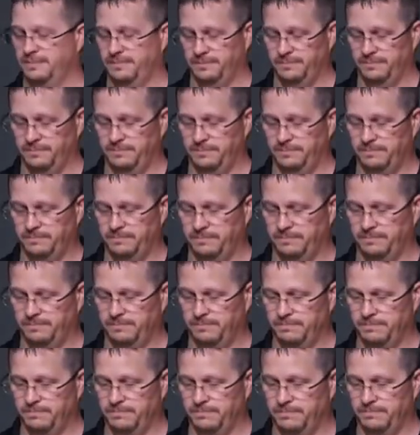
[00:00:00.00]

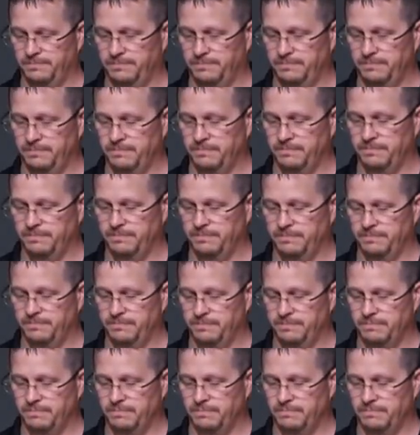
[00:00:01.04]

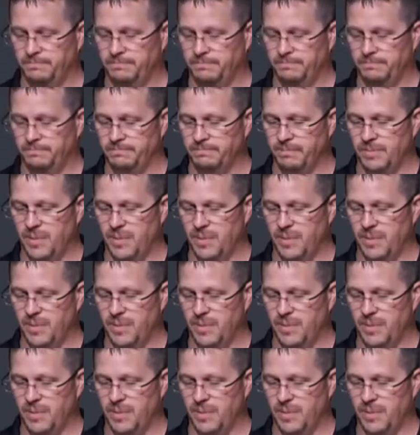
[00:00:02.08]
[no speech]